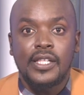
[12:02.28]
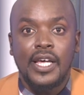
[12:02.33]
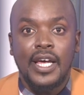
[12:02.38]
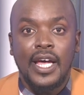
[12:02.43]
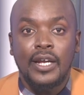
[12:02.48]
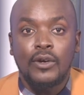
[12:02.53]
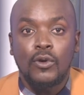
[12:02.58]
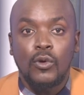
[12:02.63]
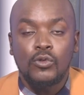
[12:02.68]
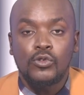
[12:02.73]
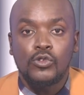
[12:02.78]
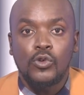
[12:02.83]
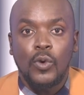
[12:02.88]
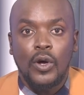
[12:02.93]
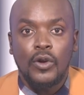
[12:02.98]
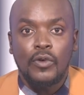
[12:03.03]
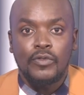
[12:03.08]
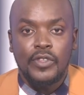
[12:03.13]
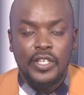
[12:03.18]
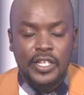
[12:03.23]
there, and also
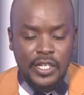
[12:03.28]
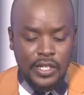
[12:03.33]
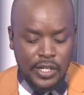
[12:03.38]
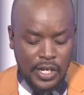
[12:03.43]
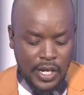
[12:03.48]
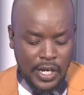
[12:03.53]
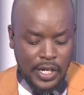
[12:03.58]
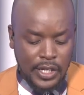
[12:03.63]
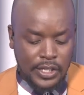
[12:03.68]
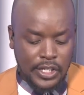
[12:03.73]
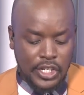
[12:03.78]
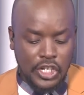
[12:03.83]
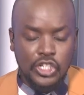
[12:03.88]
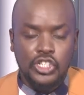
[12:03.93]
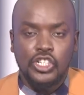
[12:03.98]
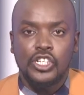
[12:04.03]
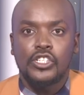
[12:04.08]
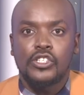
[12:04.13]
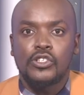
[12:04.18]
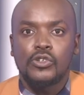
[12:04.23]
one of the
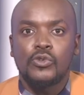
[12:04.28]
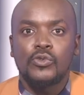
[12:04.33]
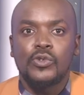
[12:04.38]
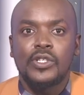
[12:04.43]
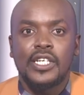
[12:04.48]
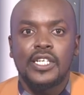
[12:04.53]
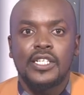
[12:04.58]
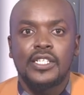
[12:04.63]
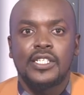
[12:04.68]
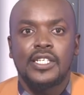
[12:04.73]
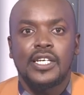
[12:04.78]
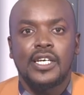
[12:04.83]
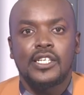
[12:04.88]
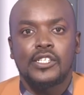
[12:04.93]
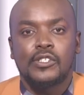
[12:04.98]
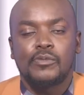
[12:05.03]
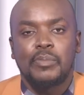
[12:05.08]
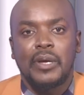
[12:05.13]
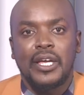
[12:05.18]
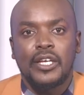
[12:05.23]
teachers who did
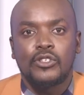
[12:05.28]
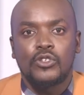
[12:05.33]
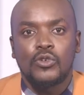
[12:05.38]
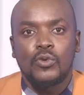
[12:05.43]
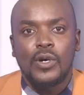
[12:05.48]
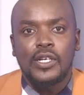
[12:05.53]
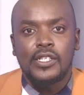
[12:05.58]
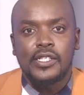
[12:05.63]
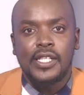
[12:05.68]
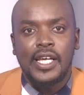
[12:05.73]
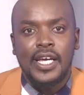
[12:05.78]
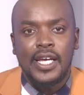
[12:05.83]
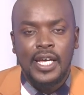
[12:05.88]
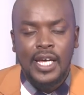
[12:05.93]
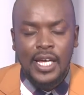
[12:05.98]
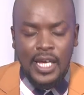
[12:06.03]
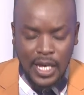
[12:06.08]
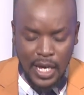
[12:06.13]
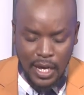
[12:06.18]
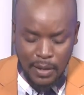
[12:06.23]
speak to us there.
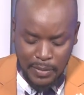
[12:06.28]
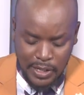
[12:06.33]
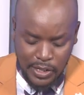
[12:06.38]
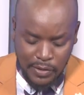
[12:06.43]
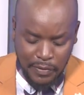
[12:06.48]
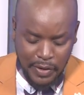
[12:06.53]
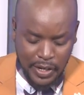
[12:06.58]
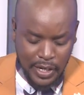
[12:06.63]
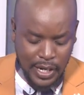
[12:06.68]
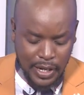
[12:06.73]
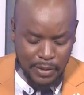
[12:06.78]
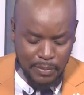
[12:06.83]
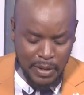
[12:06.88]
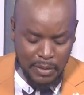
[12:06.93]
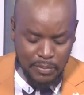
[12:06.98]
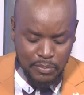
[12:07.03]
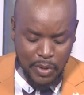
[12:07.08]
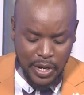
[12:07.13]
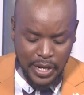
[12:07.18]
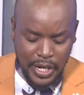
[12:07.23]
Mr. Vic, let me
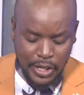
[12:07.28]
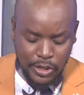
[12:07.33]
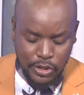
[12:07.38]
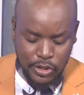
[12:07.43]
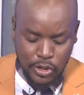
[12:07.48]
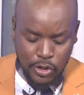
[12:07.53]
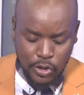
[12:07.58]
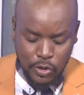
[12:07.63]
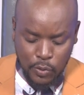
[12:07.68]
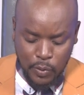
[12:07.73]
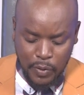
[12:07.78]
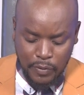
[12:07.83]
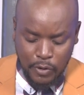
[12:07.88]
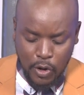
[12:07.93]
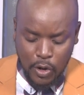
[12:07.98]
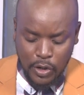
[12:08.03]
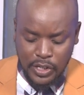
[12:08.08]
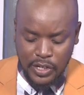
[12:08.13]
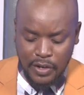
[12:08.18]
bring it to you. We've got